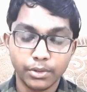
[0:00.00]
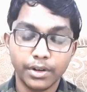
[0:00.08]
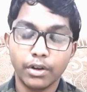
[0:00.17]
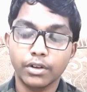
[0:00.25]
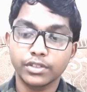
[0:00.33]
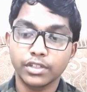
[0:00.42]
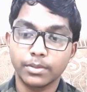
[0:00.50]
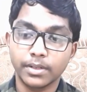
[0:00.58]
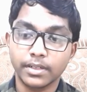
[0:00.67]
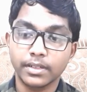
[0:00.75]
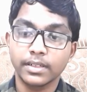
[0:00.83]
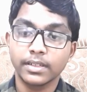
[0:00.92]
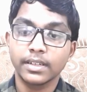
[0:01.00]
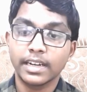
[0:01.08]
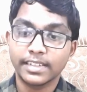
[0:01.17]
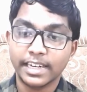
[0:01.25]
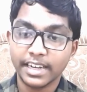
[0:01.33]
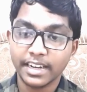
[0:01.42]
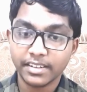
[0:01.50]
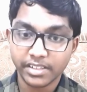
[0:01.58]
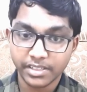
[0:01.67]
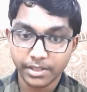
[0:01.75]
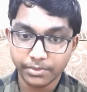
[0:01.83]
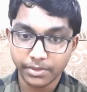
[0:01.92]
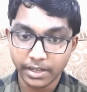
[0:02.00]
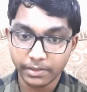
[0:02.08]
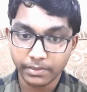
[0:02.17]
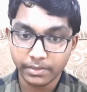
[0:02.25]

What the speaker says: October 1965